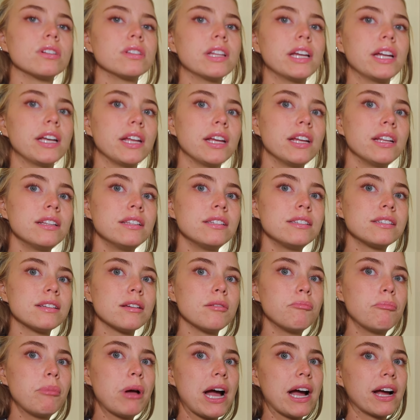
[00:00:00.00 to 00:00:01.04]
linens
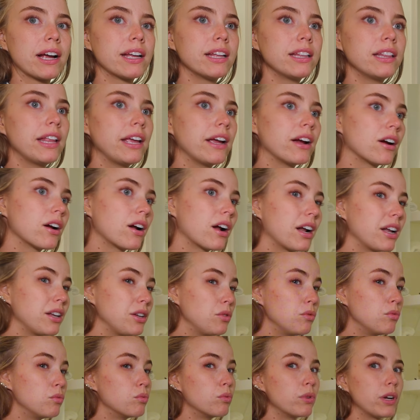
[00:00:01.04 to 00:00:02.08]
back in there and
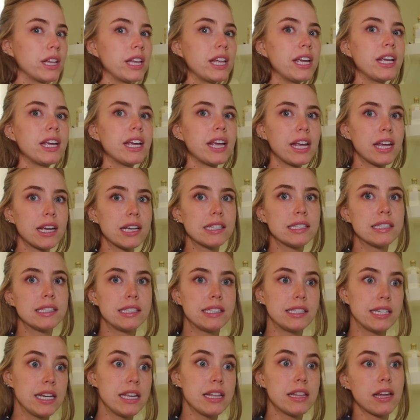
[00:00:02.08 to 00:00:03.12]
you really can't
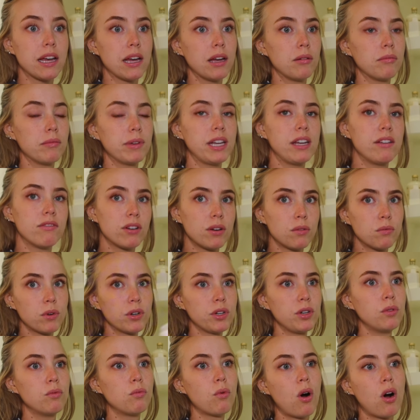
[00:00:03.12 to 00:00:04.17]
see them even
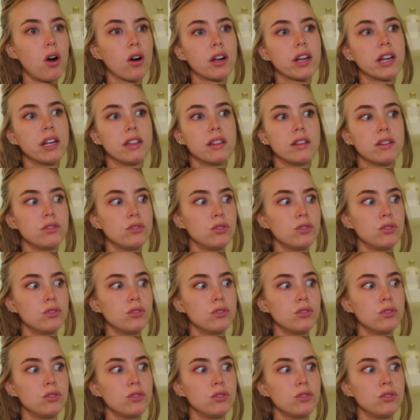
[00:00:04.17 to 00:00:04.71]
when you walk in the